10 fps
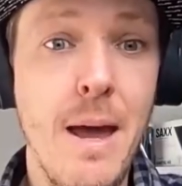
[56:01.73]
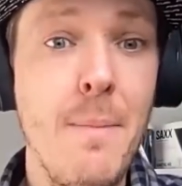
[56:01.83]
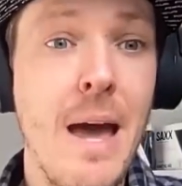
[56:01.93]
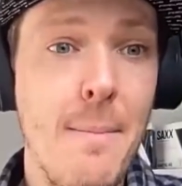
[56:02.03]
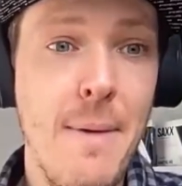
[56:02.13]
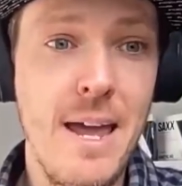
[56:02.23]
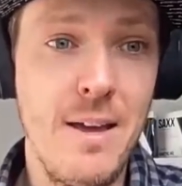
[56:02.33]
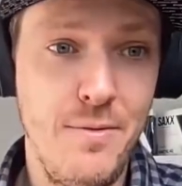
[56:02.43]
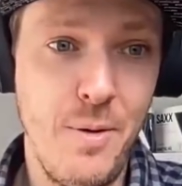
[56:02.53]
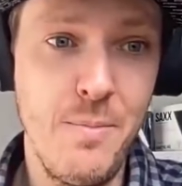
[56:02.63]
Maybe our
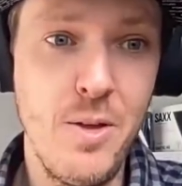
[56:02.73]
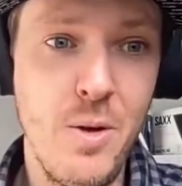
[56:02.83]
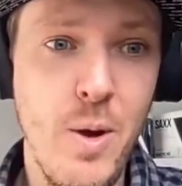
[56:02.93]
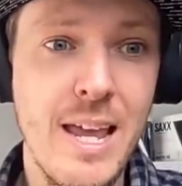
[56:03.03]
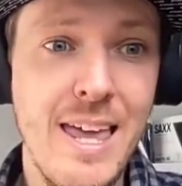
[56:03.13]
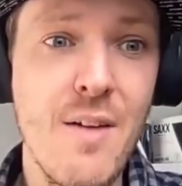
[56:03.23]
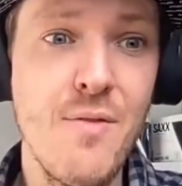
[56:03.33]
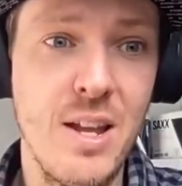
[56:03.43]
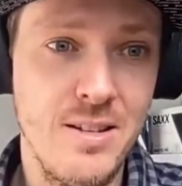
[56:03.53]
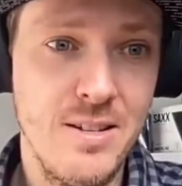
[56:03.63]
mate from the other week,
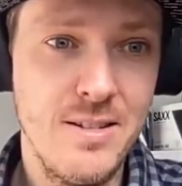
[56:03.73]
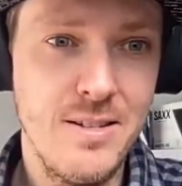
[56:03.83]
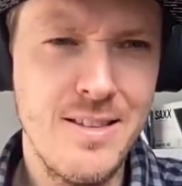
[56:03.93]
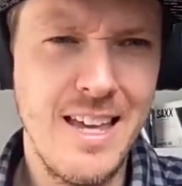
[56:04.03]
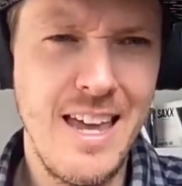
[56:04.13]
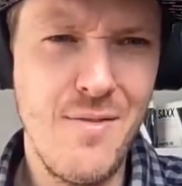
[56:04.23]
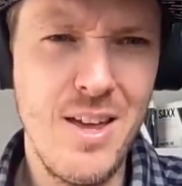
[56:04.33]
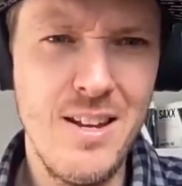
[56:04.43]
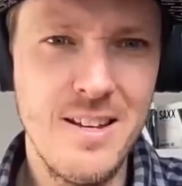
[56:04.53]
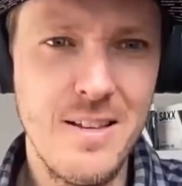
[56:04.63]
Kevin, is it
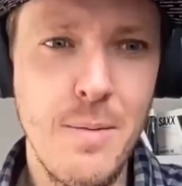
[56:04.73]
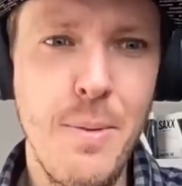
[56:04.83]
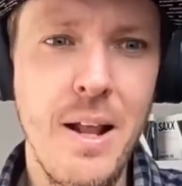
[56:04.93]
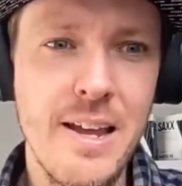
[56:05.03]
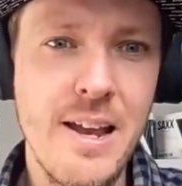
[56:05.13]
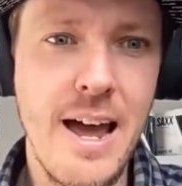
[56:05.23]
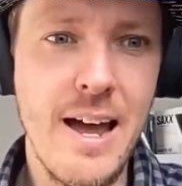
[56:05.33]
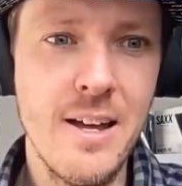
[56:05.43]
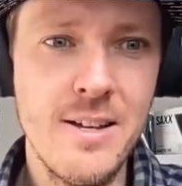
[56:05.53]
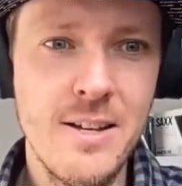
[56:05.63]
Kevin, the
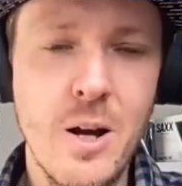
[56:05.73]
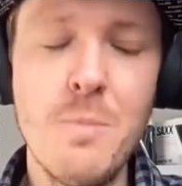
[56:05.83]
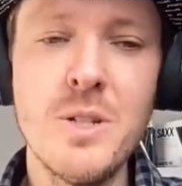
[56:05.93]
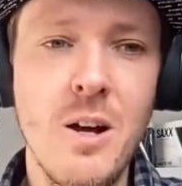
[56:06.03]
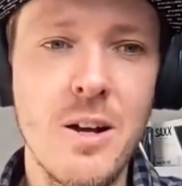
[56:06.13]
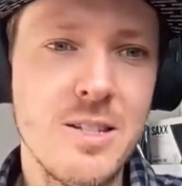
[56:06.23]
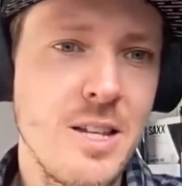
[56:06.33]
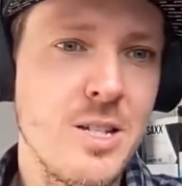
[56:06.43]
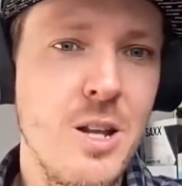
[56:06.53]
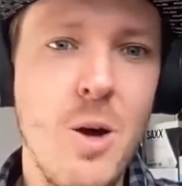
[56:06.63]
billionaire, comes along and
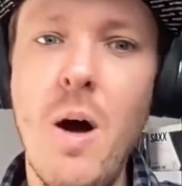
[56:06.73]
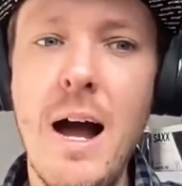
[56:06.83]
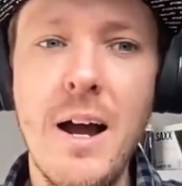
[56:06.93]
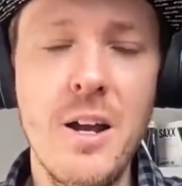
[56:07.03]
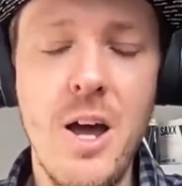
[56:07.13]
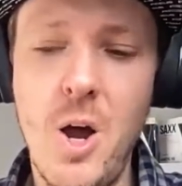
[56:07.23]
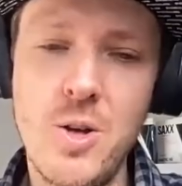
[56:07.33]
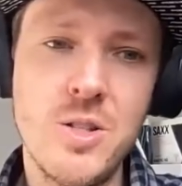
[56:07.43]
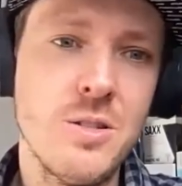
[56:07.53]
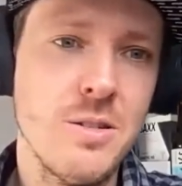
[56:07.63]
says, you know what, I'm going to
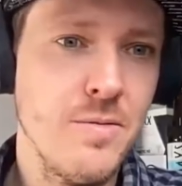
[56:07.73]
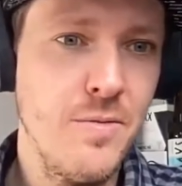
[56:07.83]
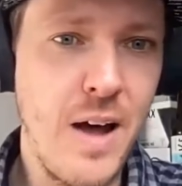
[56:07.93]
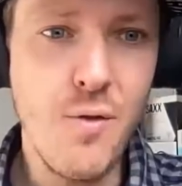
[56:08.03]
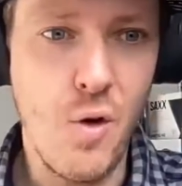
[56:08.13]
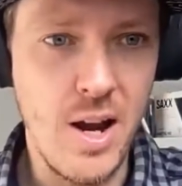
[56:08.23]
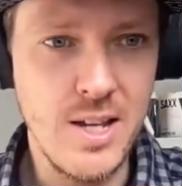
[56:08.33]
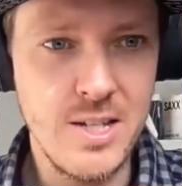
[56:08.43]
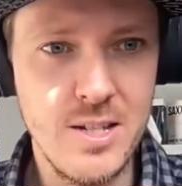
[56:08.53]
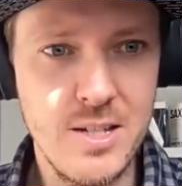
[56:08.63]
host 5
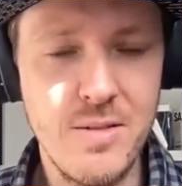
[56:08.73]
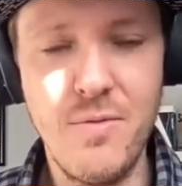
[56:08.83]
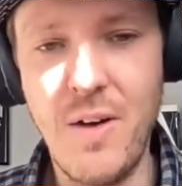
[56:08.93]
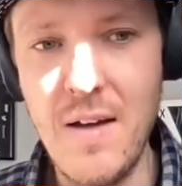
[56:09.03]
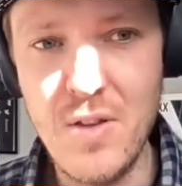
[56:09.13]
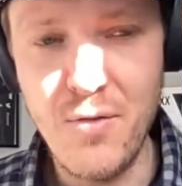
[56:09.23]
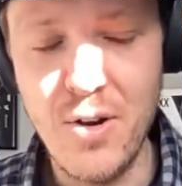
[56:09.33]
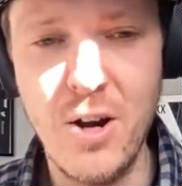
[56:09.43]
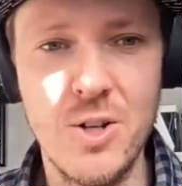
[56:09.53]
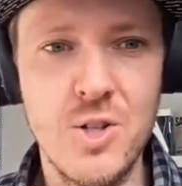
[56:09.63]
races, 5
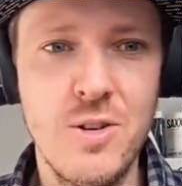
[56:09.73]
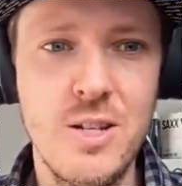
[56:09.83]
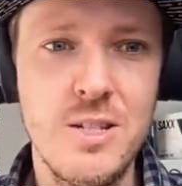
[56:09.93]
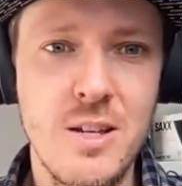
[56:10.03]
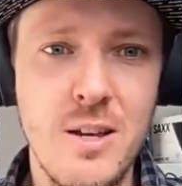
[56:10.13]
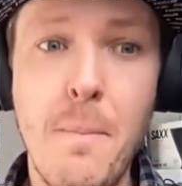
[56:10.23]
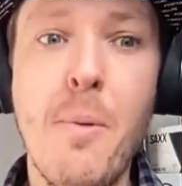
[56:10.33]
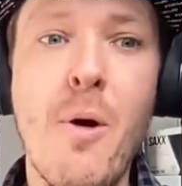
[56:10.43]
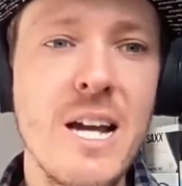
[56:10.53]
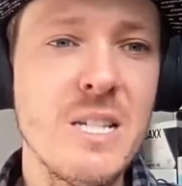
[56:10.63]
different countries.
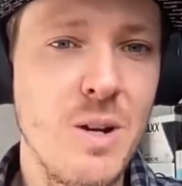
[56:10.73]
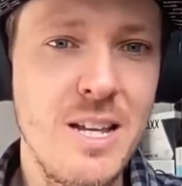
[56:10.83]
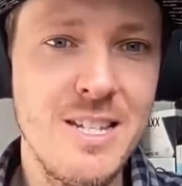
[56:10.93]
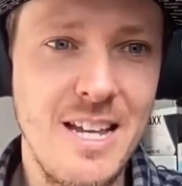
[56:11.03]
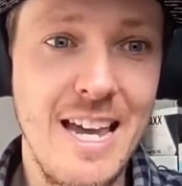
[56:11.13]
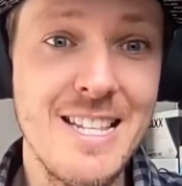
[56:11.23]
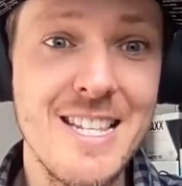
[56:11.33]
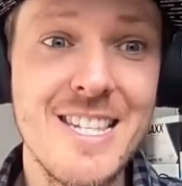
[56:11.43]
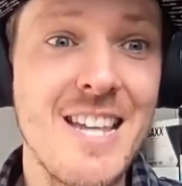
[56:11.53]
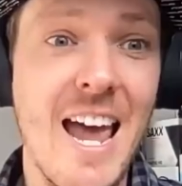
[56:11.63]
Prize money is
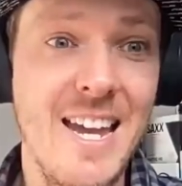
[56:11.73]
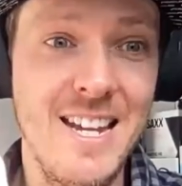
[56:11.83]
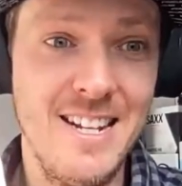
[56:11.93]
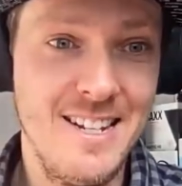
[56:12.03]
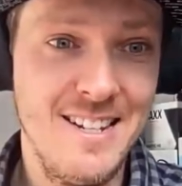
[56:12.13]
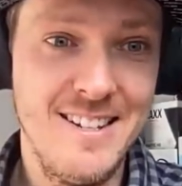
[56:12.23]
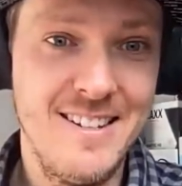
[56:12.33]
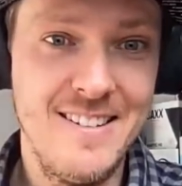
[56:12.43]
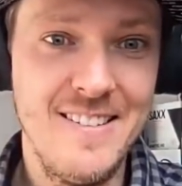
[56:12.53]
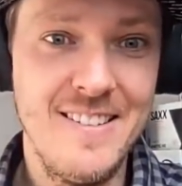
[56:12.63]
insane.
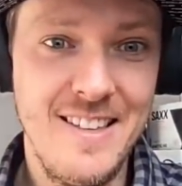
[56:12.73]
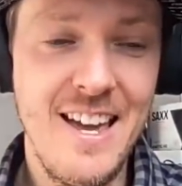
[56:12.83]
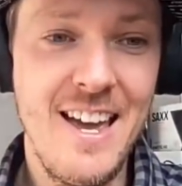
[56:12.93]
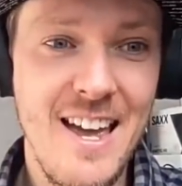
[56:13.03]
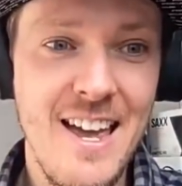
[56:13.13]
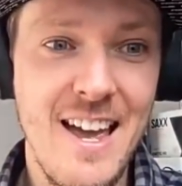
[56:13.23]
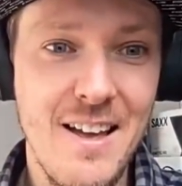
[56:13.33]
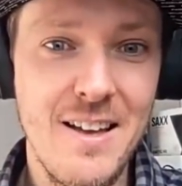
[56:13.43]
Yeah.